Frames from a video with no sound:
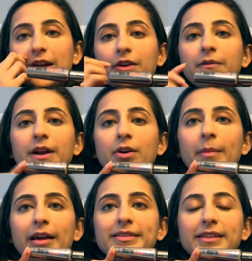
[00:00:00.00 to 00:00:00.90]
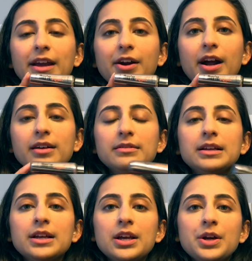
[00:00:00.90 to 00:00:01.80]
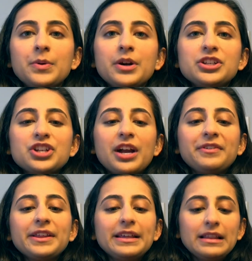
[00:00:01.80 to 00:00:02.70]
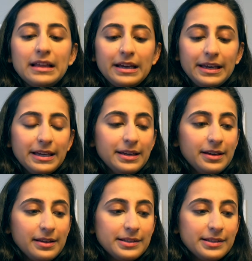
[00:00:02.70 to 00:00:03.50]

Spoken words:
They're Real mascara, which I really like.